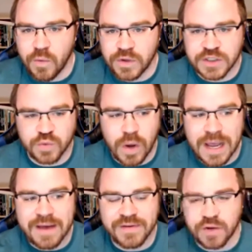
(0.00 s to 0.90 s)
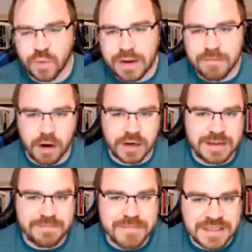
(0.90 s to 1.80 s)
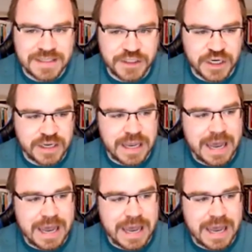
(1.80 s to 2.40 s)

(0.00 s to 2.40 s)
which is why having the right marketing messaging